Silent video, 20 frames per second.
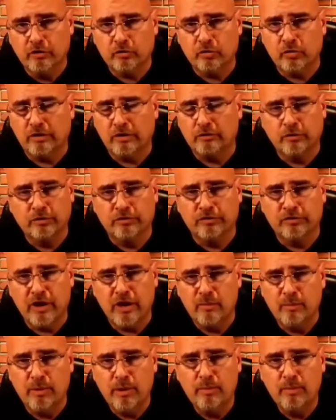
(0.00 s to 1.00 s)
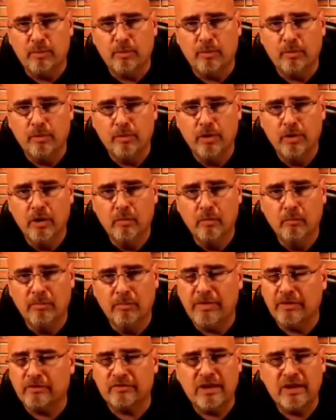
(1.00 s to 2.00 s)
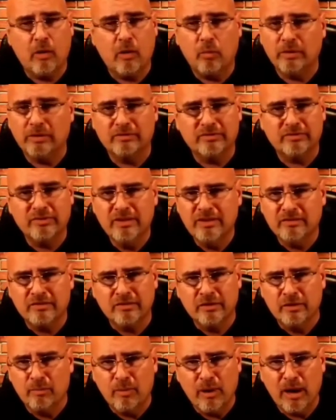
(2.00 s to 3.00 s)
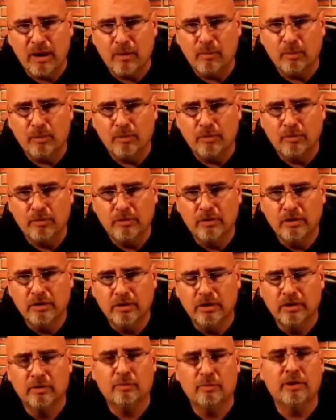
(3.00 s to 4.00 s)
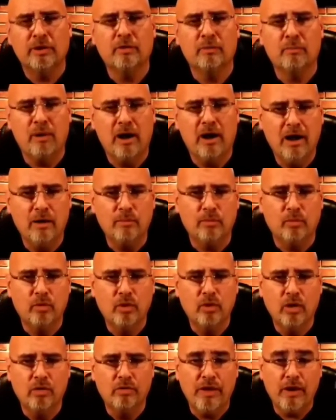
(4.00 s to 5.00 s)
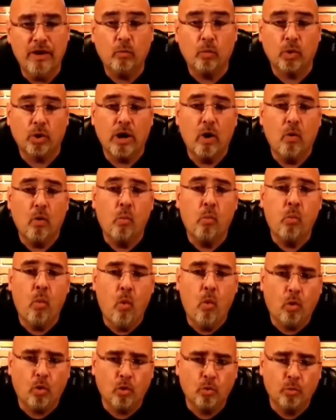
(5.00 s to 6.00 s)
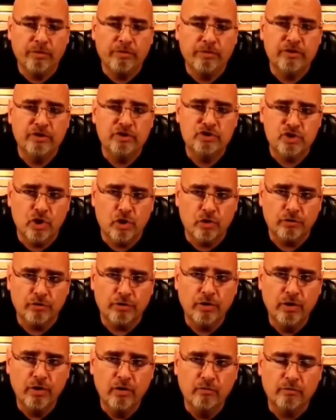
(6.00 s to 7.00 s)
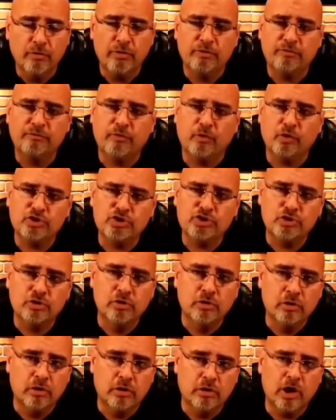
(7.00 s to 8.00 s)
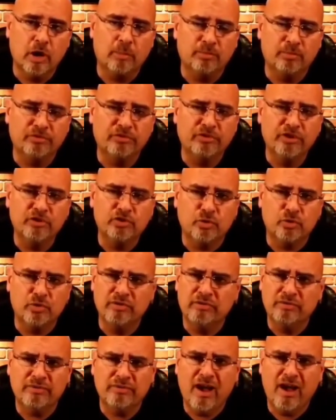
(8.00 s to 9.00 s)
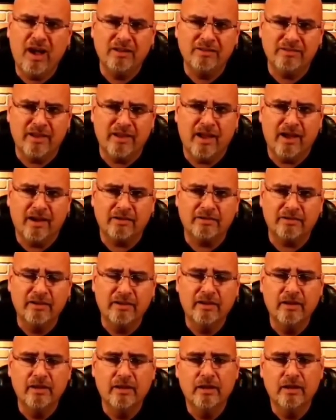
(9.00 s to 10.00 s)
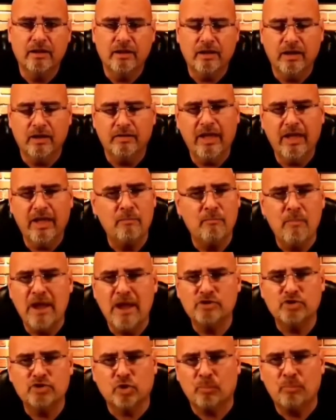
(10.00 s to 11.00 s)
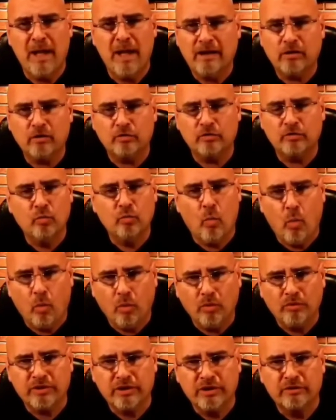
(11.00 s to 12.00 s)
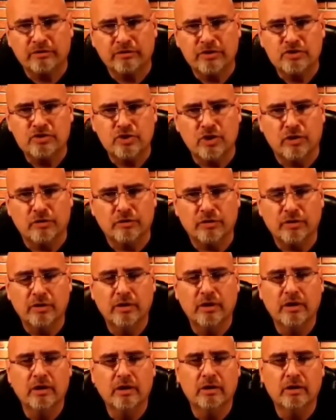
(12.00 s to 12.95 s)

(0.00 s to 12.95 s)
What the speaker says: the Israelites are the same people. But that's not what it says in the Bible. In the Bible, they were at war with each other for the first couple centuries of contact. They had major battles and wars against each other.